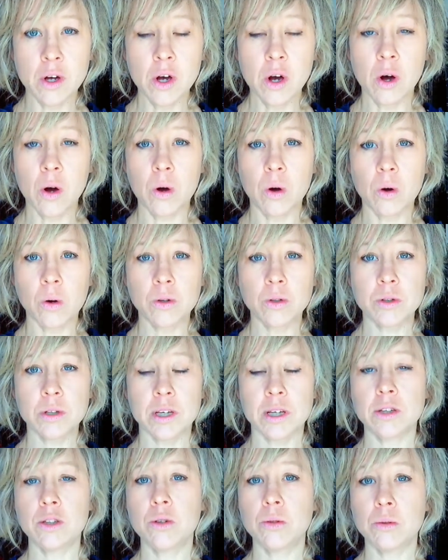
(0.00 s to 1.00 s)
or you
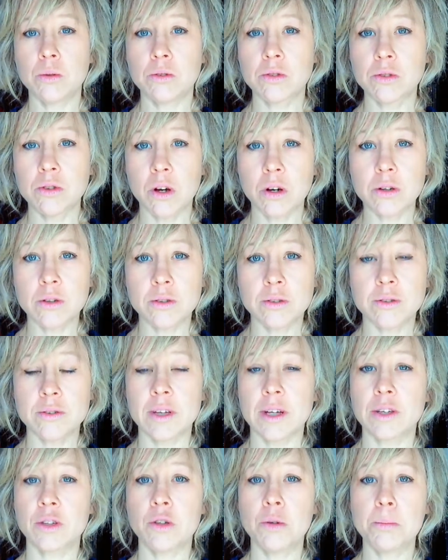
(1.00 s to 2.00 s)
can use socks
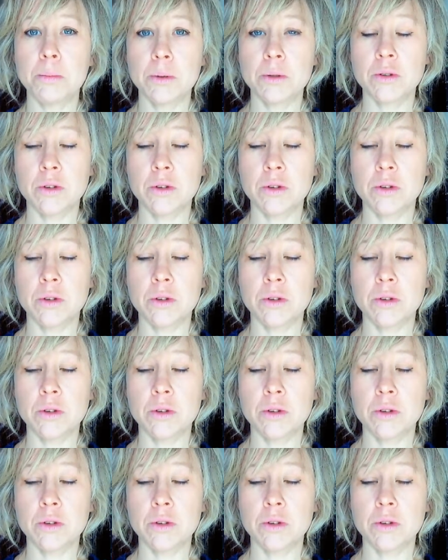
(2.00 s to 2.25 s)
that you put